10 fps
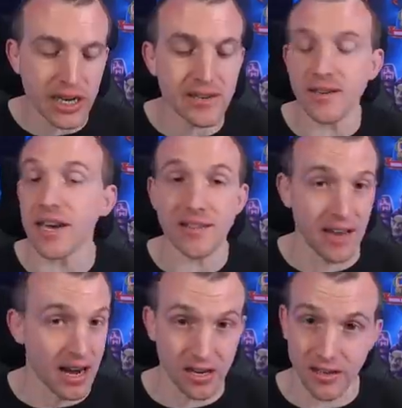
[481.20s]
is
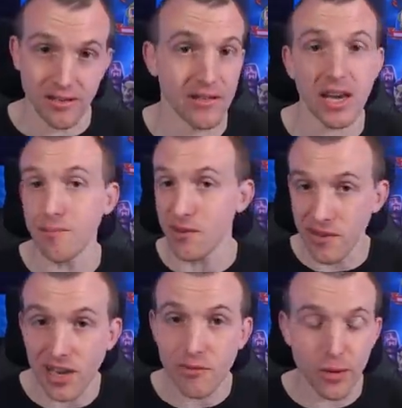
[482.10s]
exactly the same,
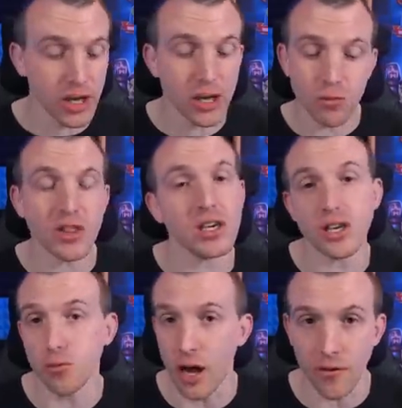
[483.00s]
6 million with a
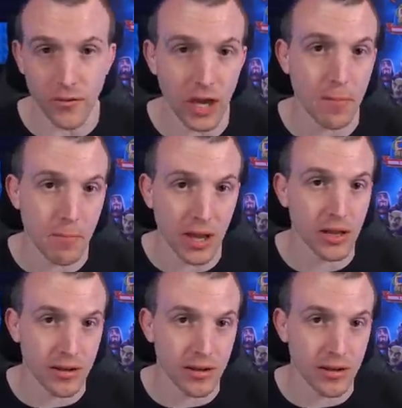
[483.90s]
12-day build